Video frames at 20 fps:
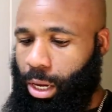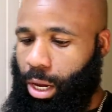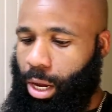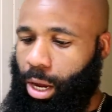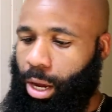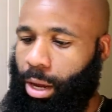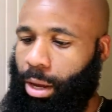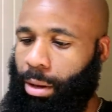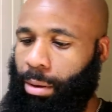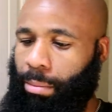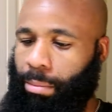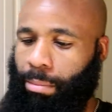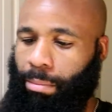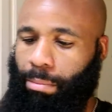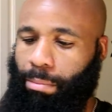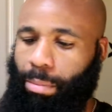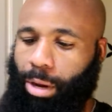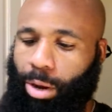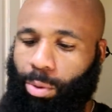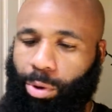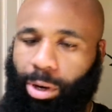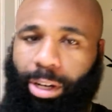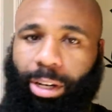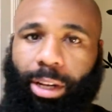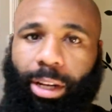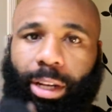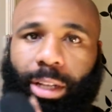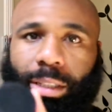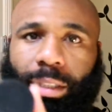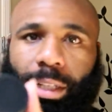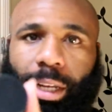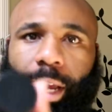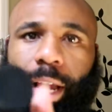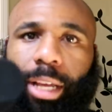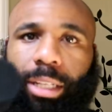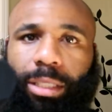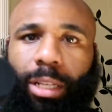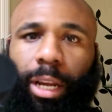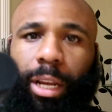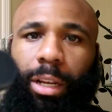Um, but what it is, it
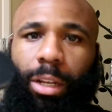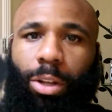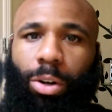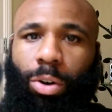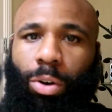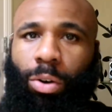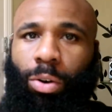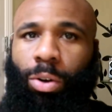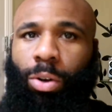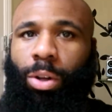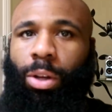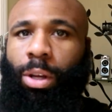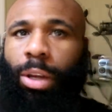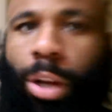has like a little